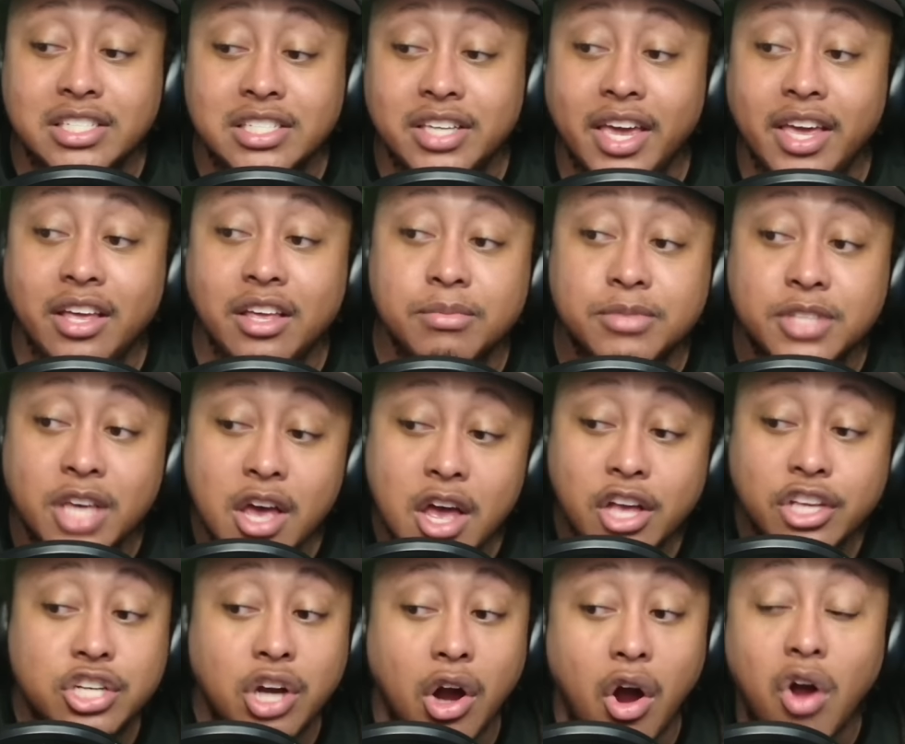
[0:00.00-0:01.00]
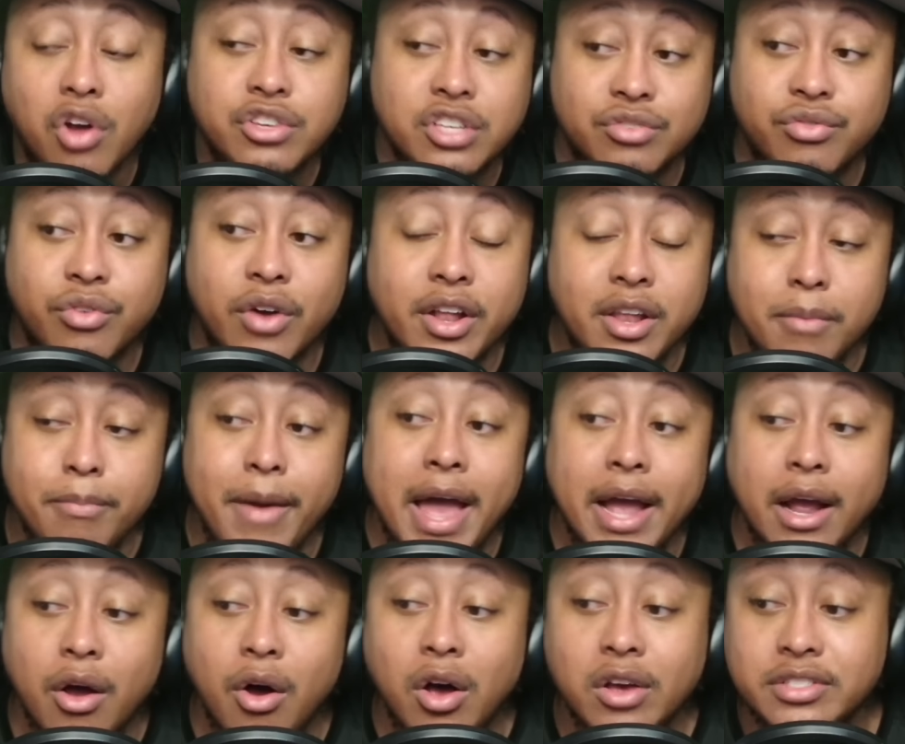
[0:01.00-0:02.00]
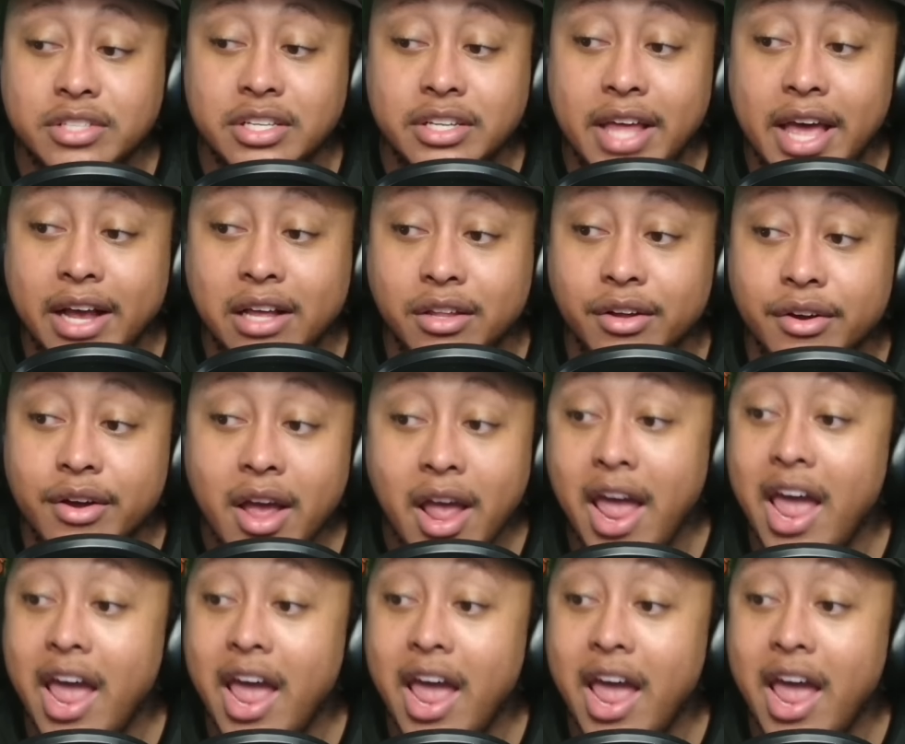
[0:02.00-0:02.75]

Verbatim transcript: Josh Jacobs, Chargers running back Austin Ekeler.